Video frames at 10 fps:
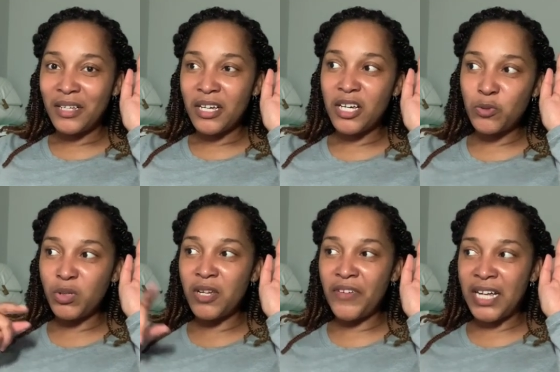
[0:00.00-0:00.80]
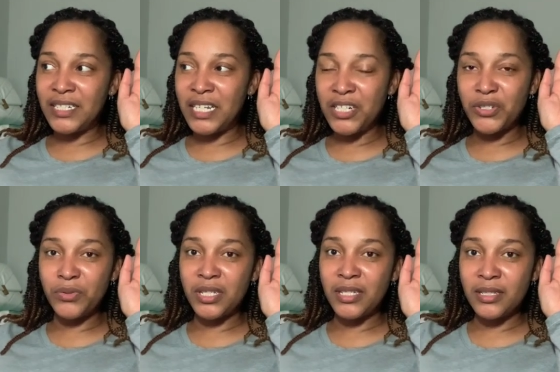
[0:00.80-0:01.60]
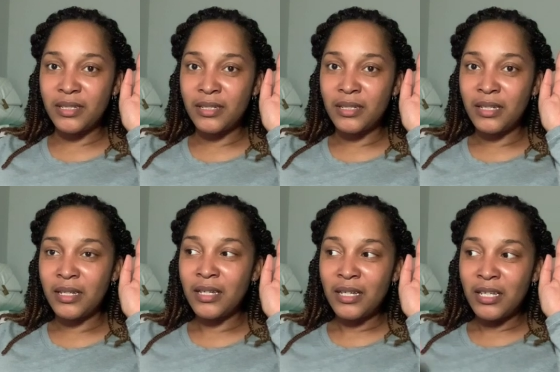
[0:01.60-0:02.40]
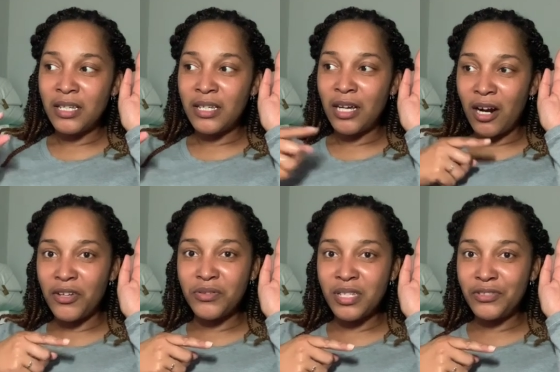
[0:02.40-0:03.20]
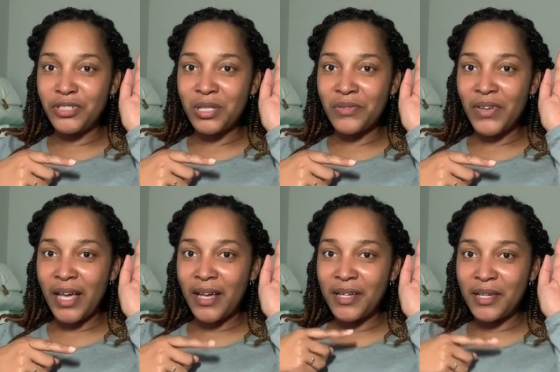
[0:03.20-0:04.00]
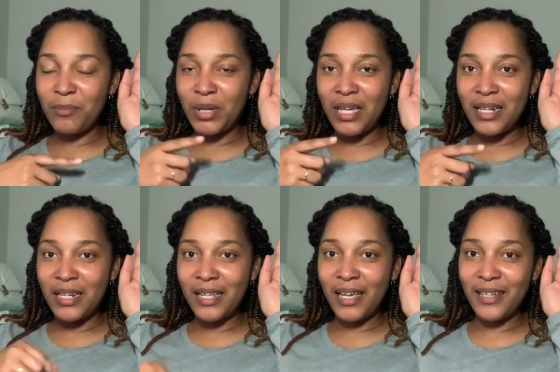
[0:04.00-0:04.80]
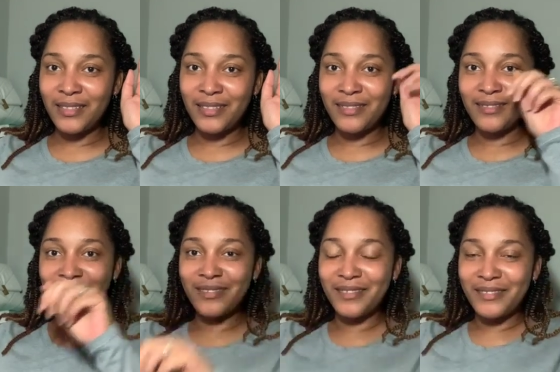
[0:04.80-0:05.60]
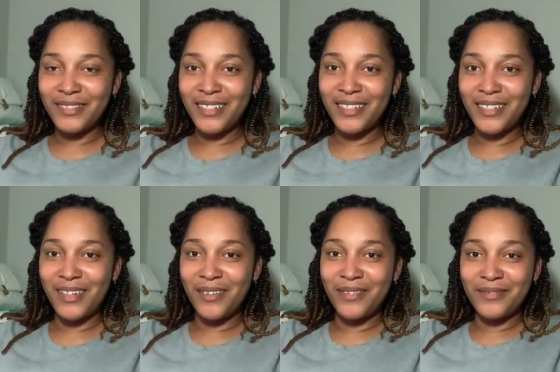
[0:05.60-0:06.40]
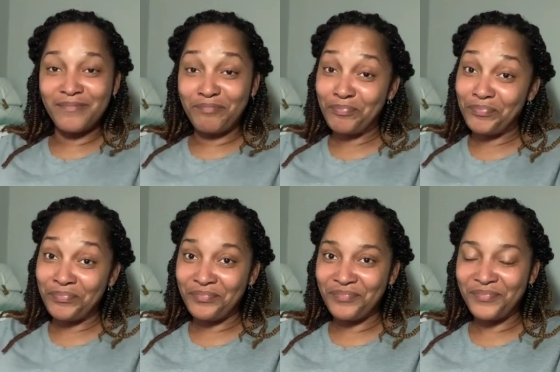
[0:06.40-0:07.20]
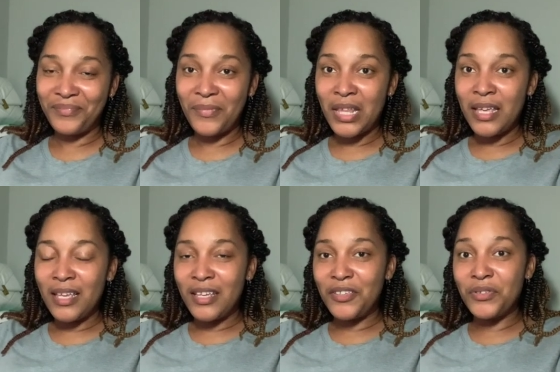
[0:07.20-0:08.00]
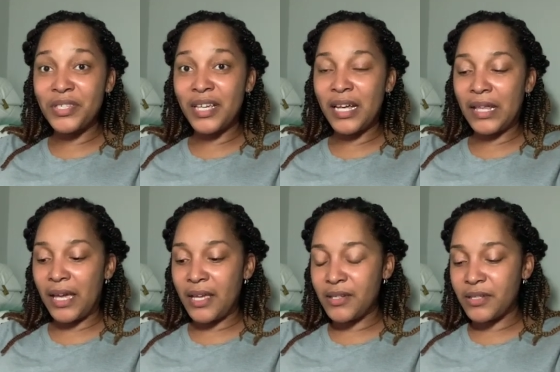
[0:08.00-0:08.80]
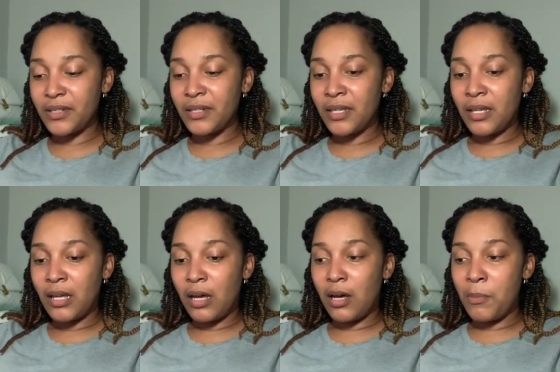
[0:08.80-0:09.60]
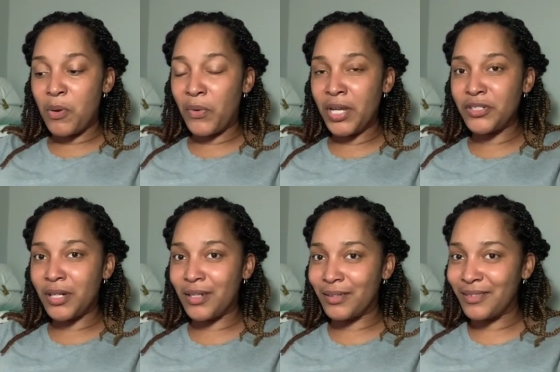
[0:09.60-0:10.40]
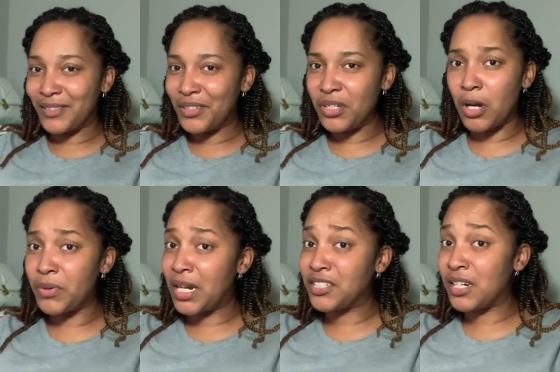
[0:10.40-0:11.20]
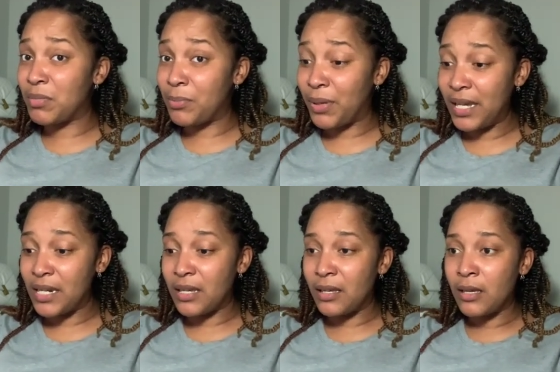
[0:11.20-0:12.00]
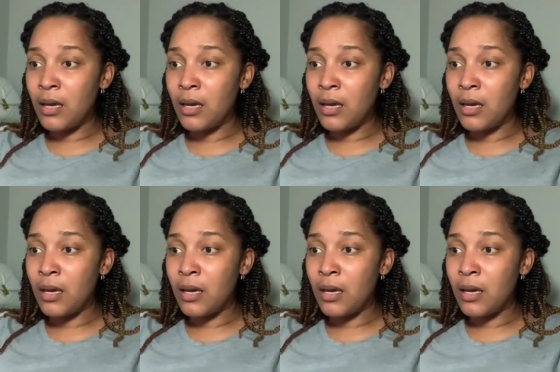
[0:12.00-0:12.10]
Because what if I didn't do this? Are you still justified in being in that? You know, you see how they answer. Um, and we ain't trying to, you know, we're not trying to be petty,